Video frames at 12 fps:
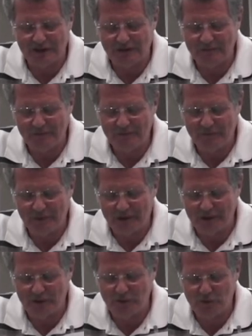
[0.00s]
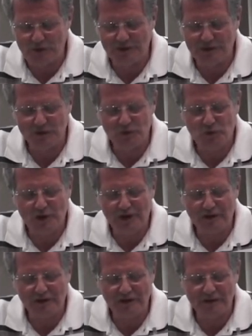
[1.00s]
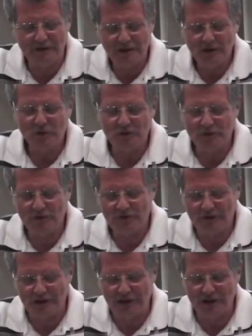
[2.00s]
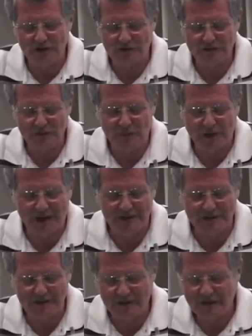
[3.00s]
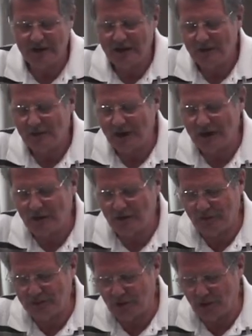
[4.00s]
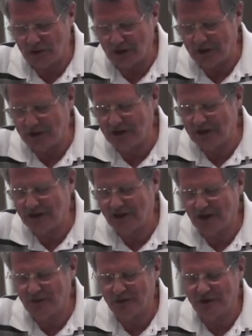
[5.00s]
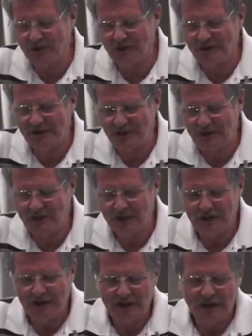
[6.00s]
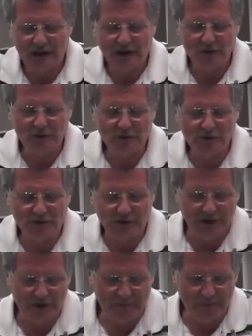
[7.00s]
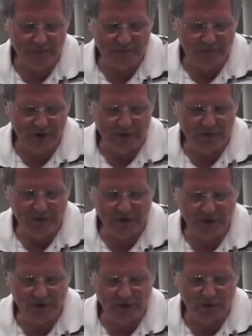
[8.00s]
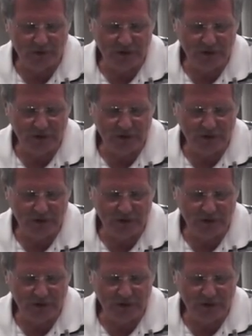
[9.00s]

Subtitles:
in a positive way that with naturally present microflora, and that can be seen out of the effect